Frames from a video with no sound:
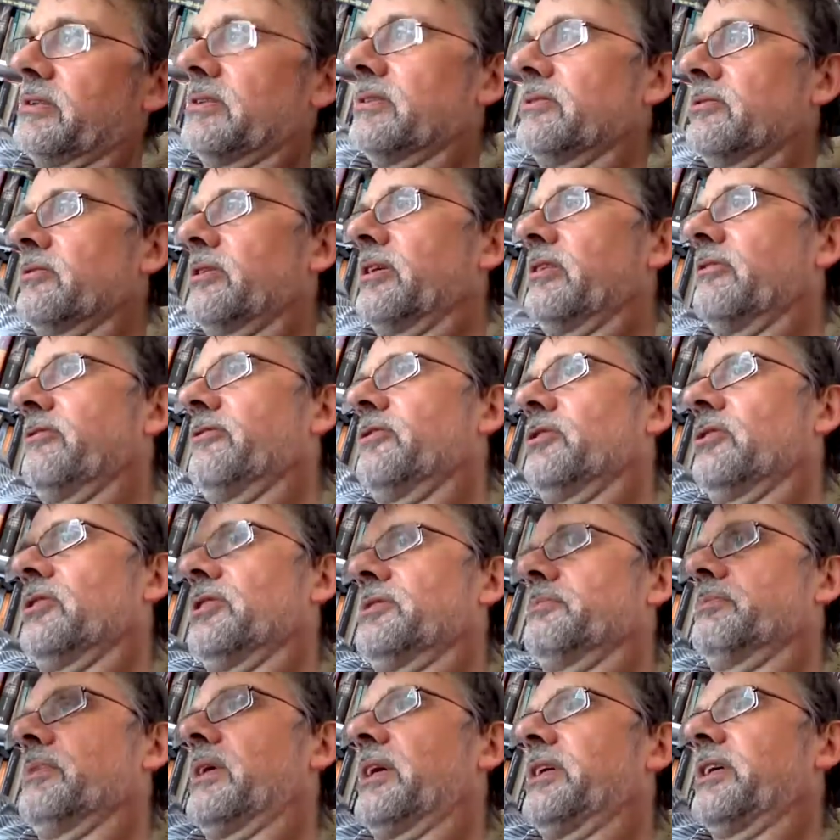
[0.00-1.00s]
and
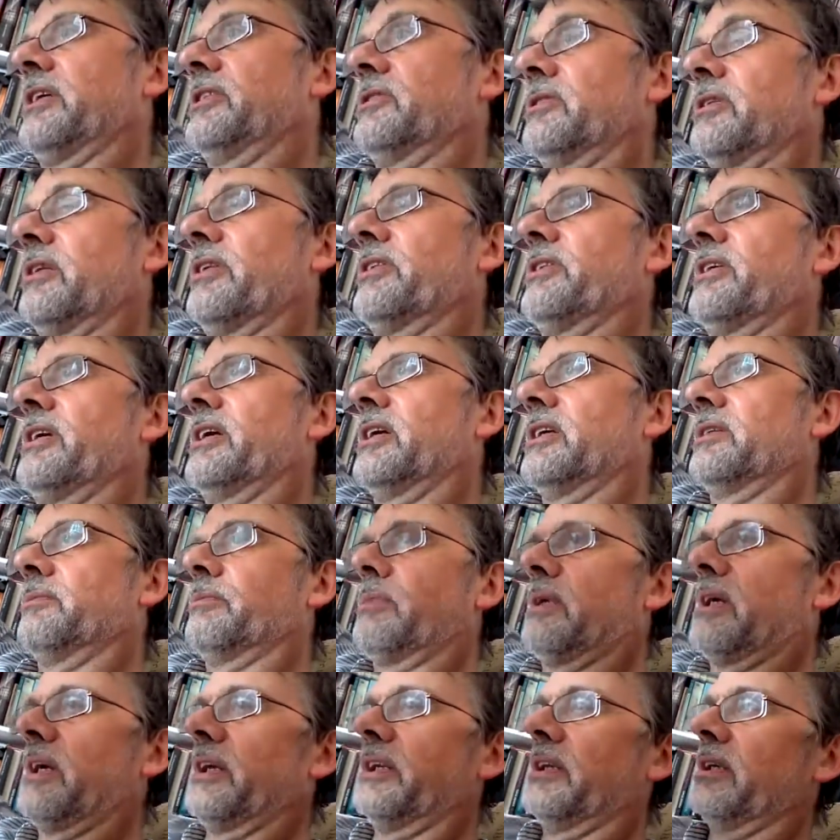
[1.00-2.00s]
reinforced by these other things,
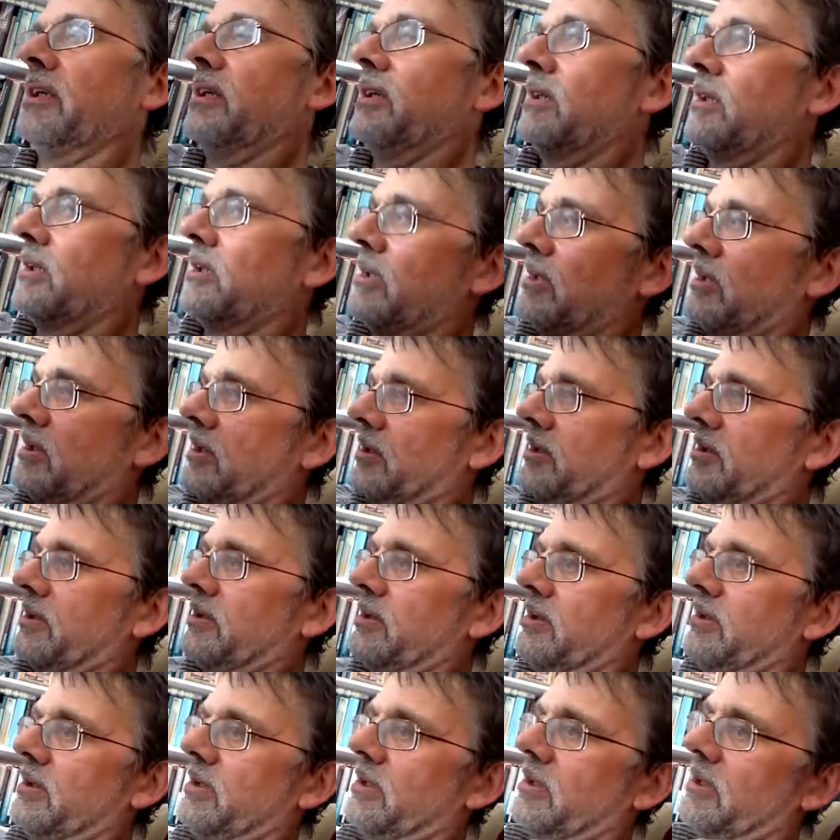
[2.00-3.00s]
by the
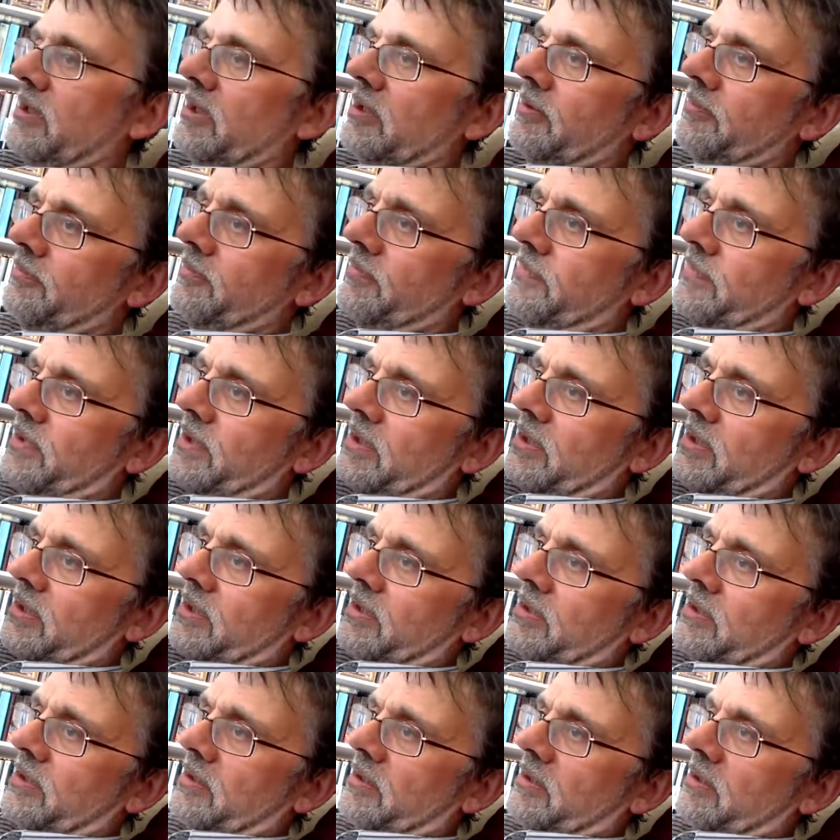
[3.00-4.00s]
the um,
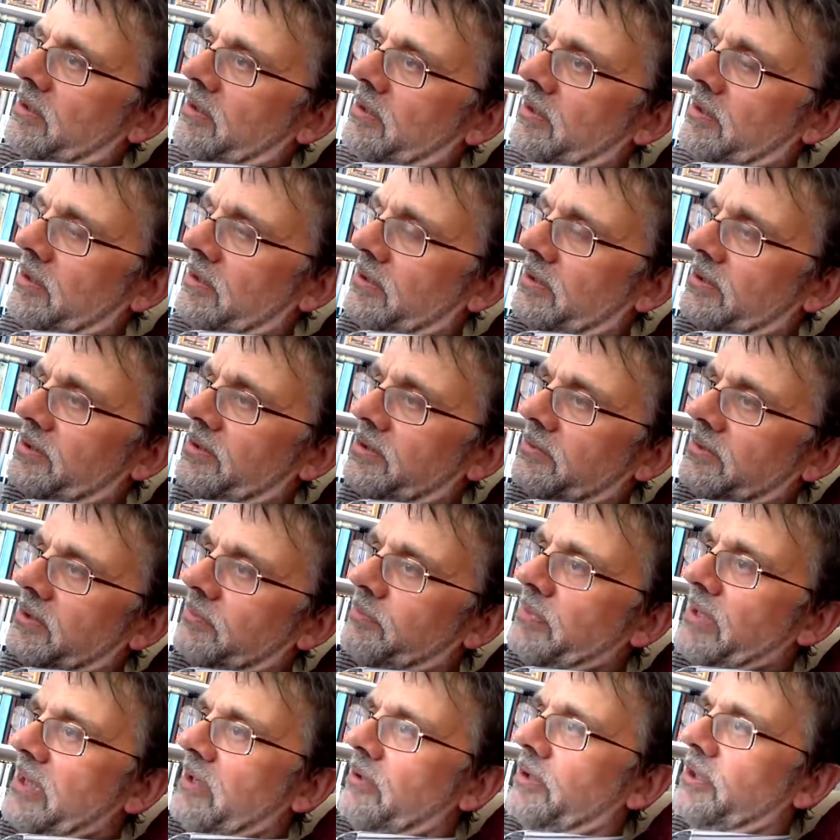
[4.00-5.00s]
the, the
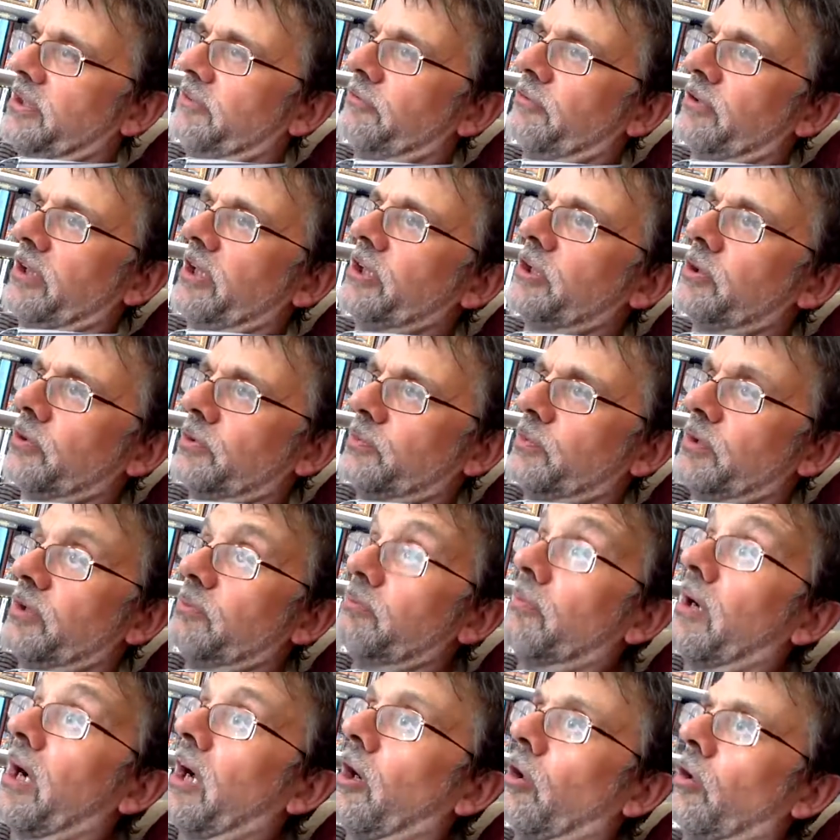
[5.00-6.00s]
power differentials which
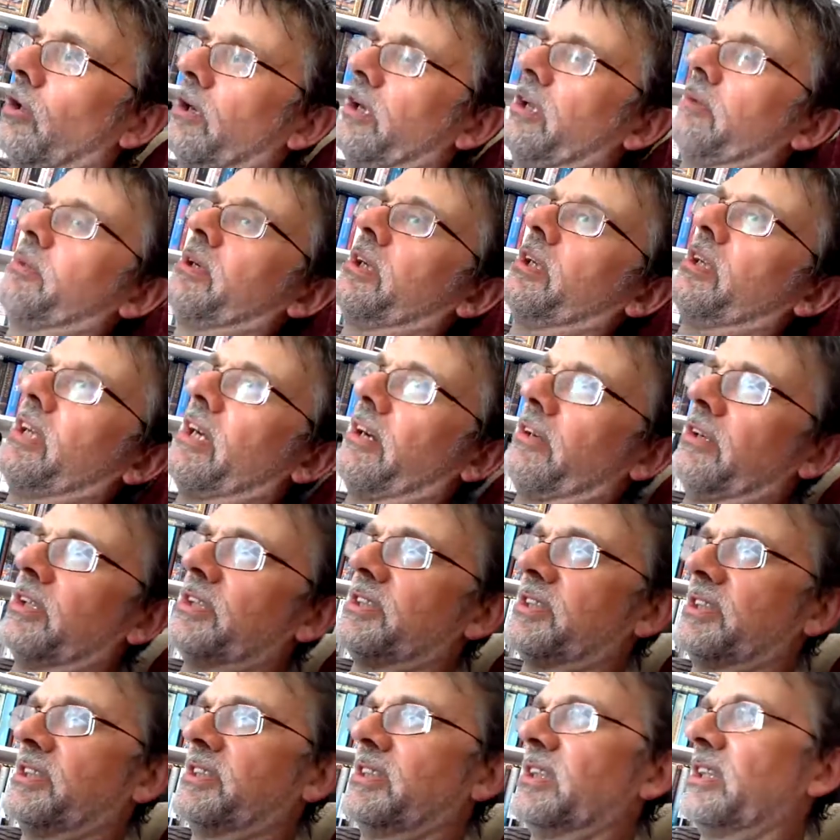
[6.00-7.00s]
might already be there in a
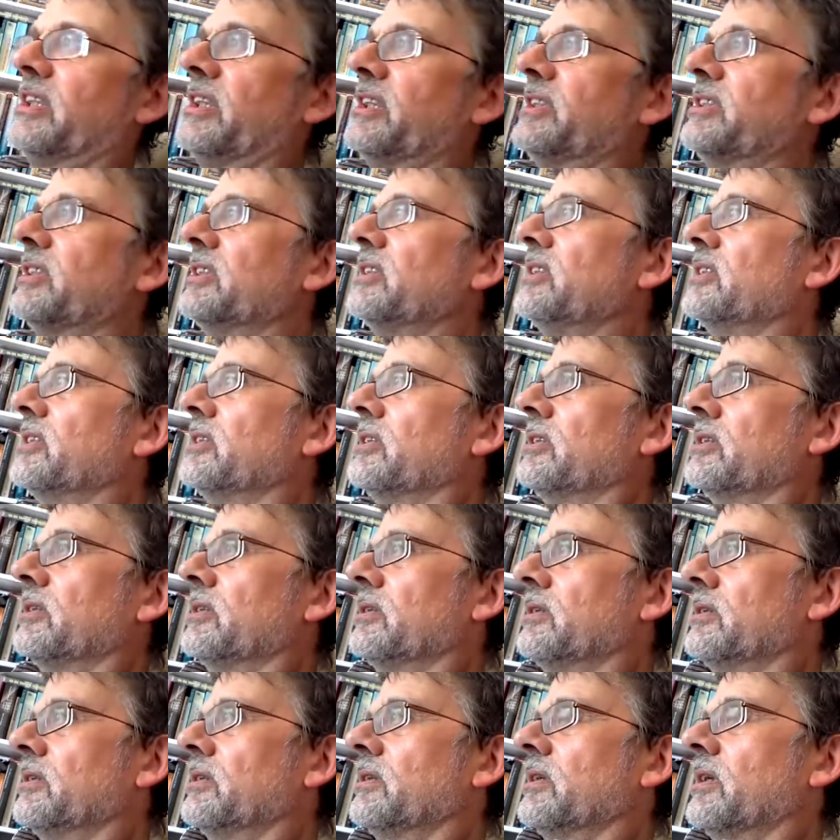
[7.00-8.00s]
society,
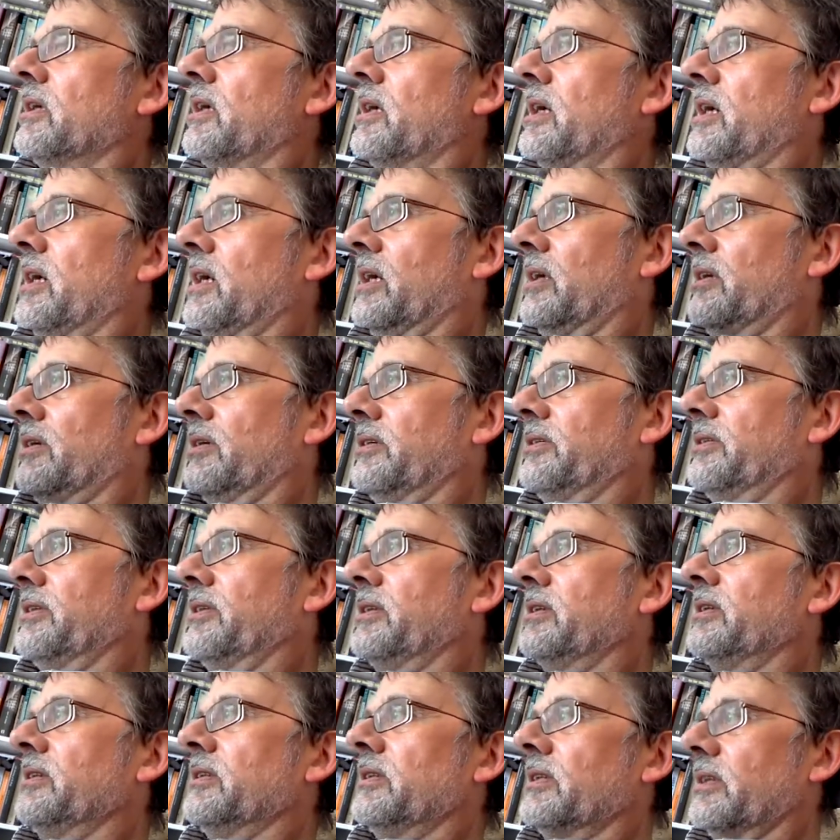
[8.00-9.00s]
and
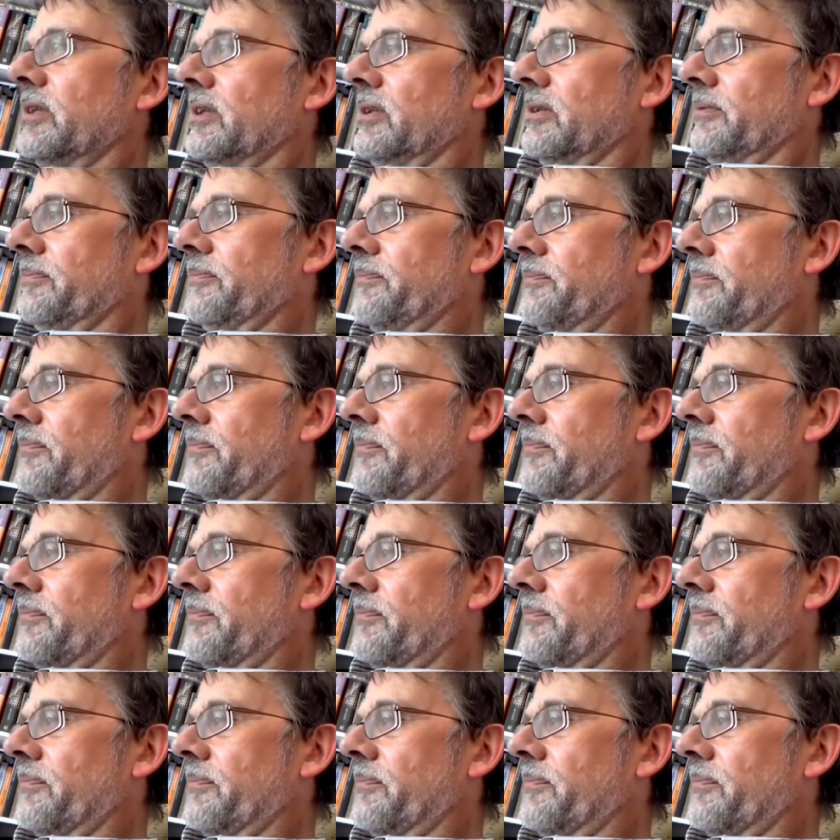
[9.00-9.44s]
the uh,